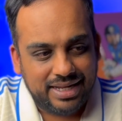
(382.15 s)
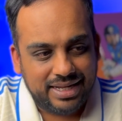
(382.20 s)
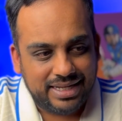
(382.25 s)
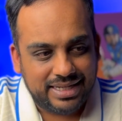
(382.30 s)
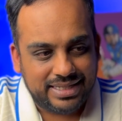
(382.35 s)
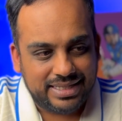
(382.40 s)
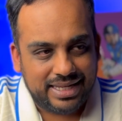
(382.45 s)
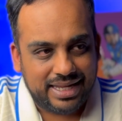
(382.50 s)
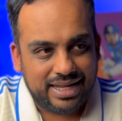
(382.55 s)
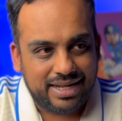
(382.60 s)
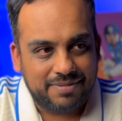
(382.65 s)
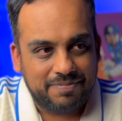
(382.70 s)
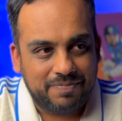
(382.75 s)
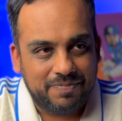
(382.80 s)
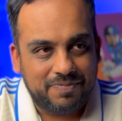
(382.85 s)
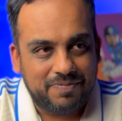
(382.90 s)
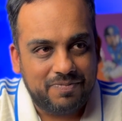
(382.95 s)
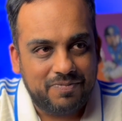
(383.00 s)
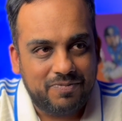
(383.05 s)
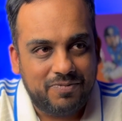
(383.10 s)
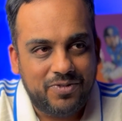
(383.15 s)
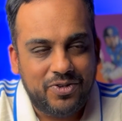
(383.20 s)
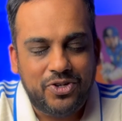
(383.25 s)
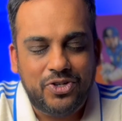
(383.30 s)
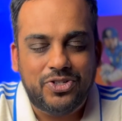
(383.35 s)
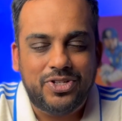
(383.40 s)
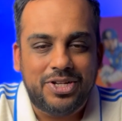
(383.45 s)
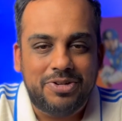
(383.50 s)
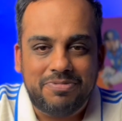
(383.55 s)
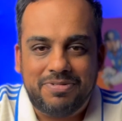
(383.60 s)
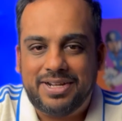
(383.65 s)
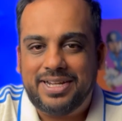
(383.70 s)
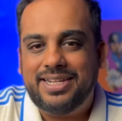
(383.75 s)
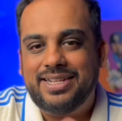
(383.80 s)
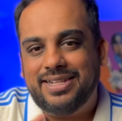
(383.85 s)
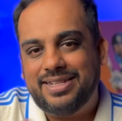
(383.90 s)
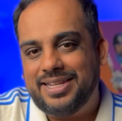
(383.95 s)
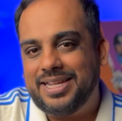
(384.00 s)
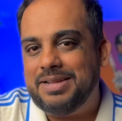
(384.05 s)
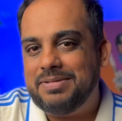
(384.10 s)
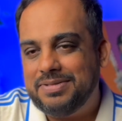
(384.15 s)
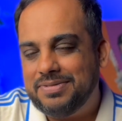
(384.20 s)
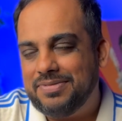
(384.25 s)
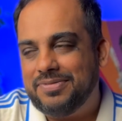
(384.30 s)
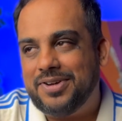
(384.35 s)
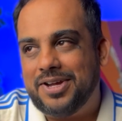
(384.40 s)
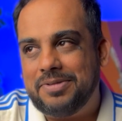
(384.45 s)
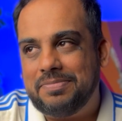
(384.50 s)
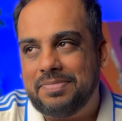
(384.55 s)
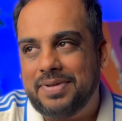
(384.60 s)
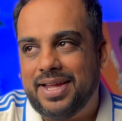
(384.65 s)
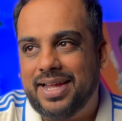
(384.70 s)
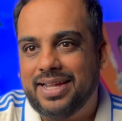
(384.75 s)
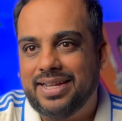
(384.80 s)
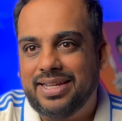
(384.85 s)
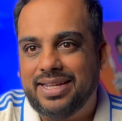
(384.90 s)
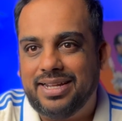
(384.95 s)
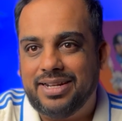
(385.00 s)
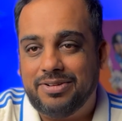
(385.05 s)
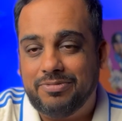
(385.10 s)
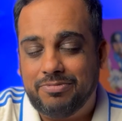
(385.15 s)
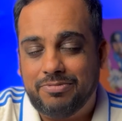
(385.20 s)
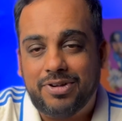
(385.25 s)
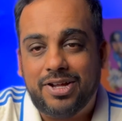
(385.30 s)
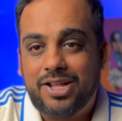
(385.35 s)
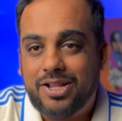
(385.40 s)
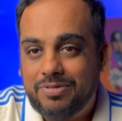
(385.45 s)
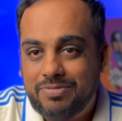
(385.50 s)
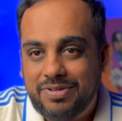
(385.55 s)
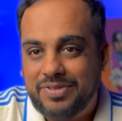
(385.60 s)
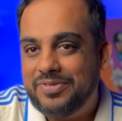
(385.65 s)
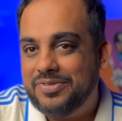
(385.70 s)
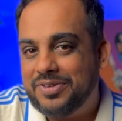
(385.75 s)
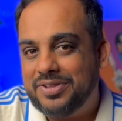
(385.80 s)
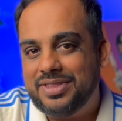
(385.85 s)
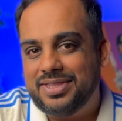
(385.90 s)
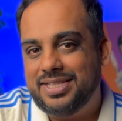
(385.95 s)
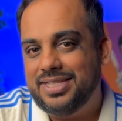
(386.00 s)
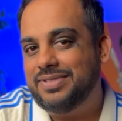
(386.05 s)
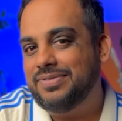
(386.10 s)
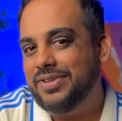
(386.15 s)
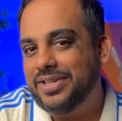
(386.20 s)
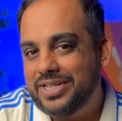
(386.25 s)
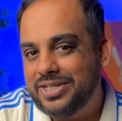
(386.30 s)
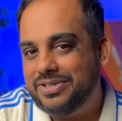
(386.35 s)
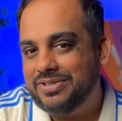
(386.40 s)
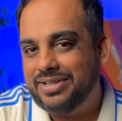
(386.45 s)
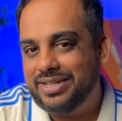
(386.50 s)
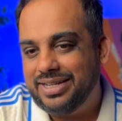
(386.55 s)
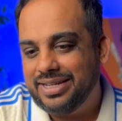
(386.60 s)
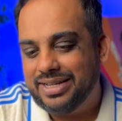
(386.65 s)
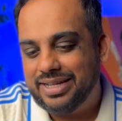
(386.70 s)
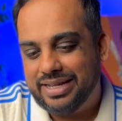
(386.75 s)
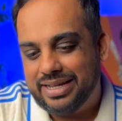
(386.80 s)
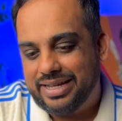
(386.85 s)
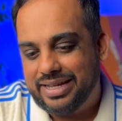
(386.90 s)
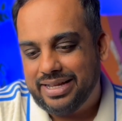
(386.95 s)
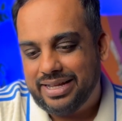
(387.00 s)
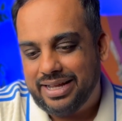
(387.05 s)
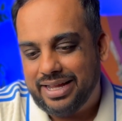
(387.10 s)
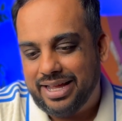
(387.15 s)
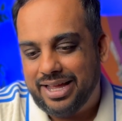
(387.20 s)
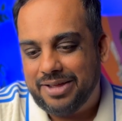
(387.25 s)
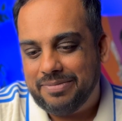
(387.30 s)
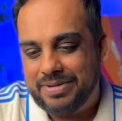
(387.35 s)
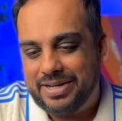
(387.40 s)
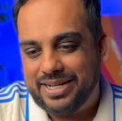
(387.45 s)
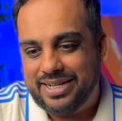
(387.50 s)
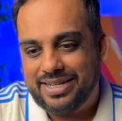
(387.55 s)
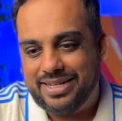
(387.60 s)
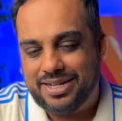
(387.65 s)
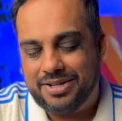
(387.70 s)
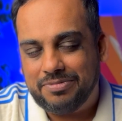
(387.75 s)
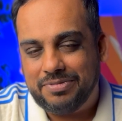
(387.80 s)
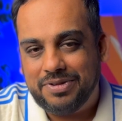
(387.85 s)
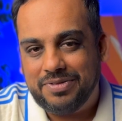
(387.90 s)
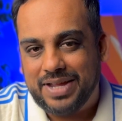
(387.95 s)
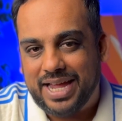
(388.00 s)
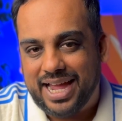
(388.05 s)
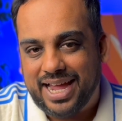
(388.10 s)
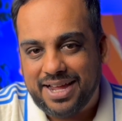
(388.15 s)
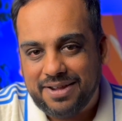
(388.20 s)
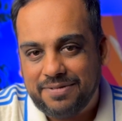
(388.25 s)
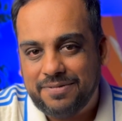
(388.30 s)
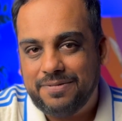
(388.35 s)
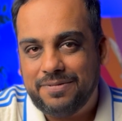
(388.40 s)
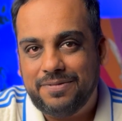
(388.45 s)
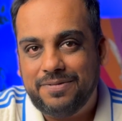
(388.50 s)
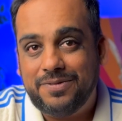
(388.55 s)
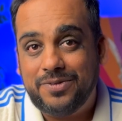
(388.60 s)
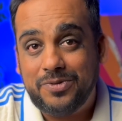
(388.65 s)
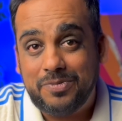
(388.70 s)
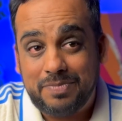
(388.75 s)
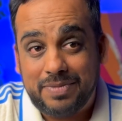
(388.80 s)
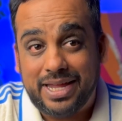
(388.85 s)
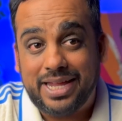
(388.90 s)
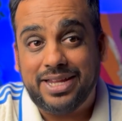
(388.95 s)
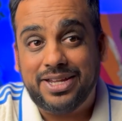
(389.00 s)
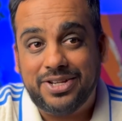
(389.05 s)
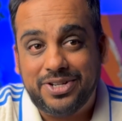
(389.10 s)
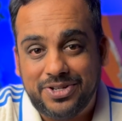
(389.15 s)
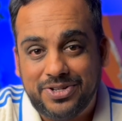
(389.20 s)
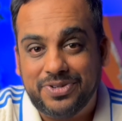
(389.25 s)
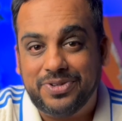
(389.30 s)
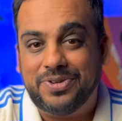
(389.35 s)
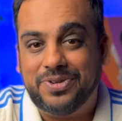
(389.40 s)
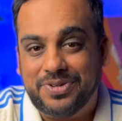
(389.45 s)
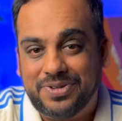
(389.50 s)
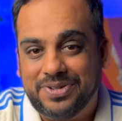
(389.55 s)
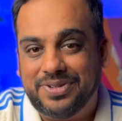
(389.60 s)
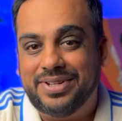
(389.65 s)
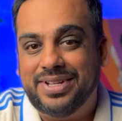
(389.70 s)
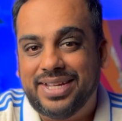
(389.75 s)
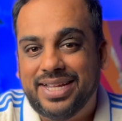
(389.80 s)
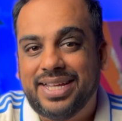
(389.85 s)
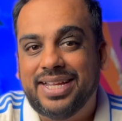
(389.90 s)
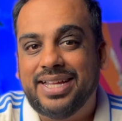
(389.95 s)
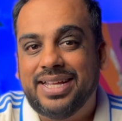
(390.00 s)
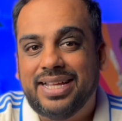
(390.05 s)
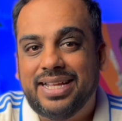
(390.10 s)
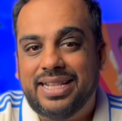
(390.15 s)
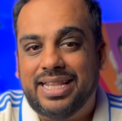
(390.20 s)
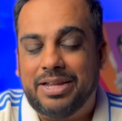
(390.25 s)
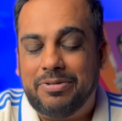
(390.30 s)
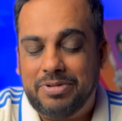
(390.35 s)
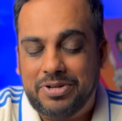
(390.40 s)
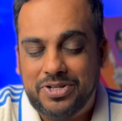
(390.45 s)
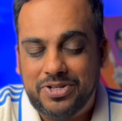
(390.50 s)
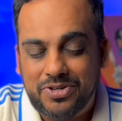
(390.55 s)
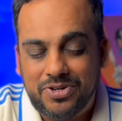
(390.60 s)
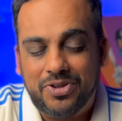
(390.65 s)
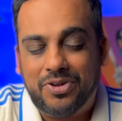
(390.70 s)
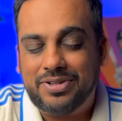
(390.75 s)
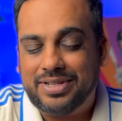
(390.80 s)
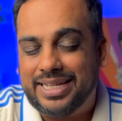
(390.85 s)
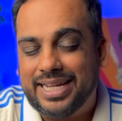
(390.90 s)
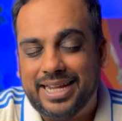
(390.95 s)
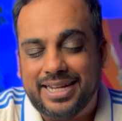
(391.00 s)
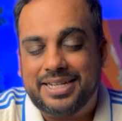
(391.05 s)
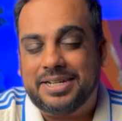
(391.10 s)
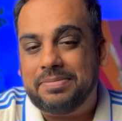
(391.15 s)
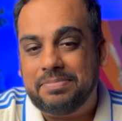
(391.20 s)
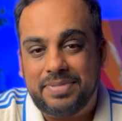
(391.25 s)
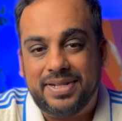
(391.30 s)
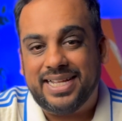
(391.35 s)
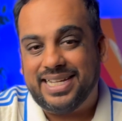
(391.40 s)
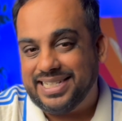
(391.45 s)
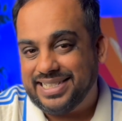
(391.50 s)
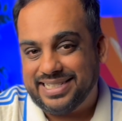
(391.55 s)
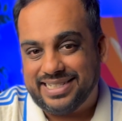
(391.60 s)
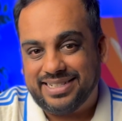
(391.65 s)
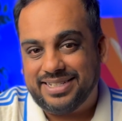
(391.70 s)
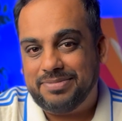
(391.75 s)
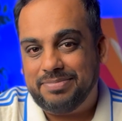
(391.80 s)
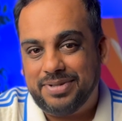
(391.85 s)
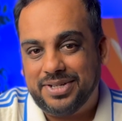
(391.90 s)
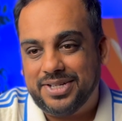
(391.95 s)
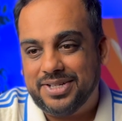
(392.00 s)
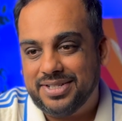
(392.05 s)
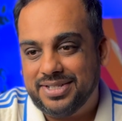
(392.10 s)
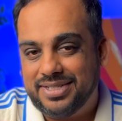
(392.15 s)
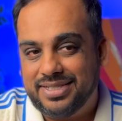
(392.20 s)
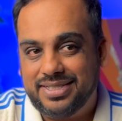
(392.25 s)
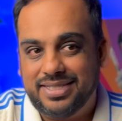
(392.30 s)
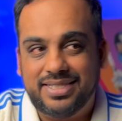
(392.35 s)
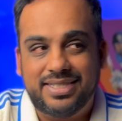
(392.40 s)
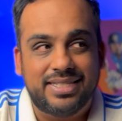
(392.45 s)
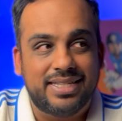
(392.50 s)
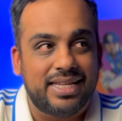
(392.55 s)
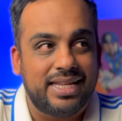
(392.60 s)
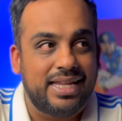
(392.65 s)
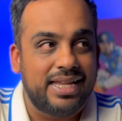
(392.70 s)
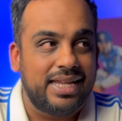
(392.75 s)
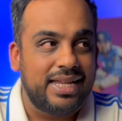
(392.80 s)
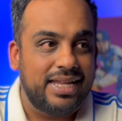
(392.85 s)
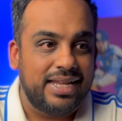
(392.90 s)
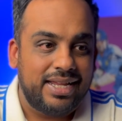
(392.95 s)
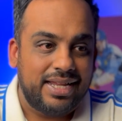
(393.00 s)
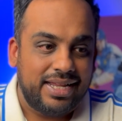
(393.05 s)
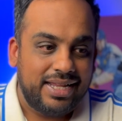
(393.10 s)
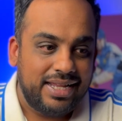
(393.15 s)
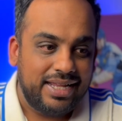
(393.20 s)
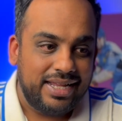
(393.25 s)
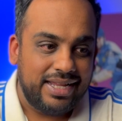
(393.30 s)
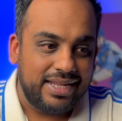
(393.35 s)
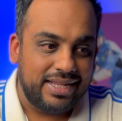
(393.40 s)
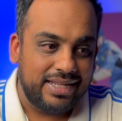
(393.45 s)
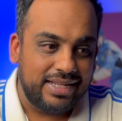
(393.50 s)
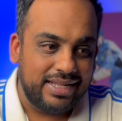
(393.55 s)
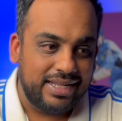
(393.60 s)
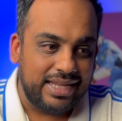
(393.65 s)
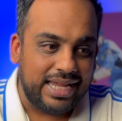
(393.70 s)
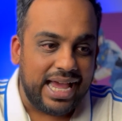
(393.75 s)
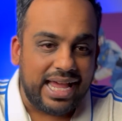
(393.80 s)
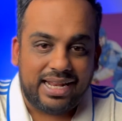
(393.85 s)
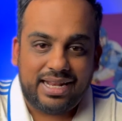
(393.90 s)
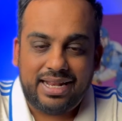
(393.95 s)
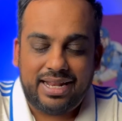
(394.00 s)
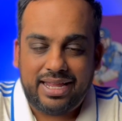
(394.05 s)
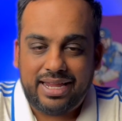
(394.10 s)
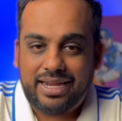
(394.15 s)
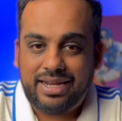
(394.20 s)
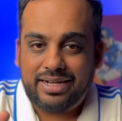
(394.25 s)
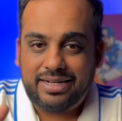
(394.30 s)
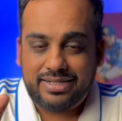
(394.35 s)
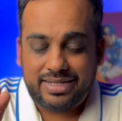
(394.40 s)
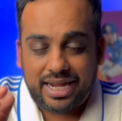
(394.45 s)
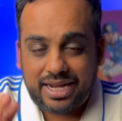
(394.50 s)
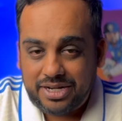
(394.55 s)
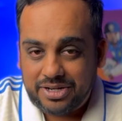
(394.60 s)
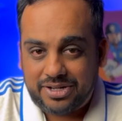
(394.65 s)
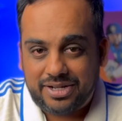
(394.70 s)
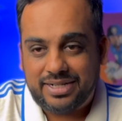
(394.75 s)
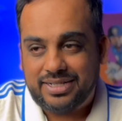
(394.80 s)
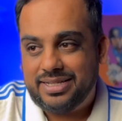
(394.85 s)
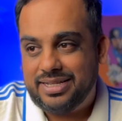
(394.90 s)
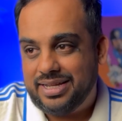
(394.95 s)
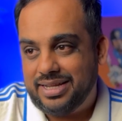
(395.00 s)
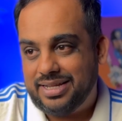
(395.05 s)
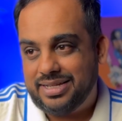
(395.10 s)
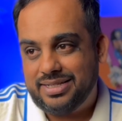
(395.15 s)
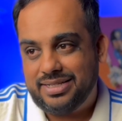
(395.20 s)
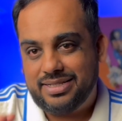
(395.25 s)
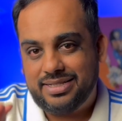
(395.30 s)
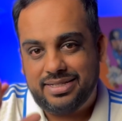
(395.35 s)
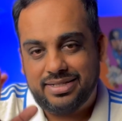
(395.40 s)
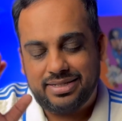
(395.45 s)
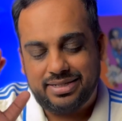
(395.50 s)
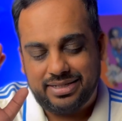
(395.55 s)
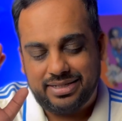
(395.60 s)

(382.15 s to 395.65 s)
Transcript: Is that usually one of the teams fight back, and while we've got this victory, India, we have to make sure that we do not get complacent, because Adelaide day-night test,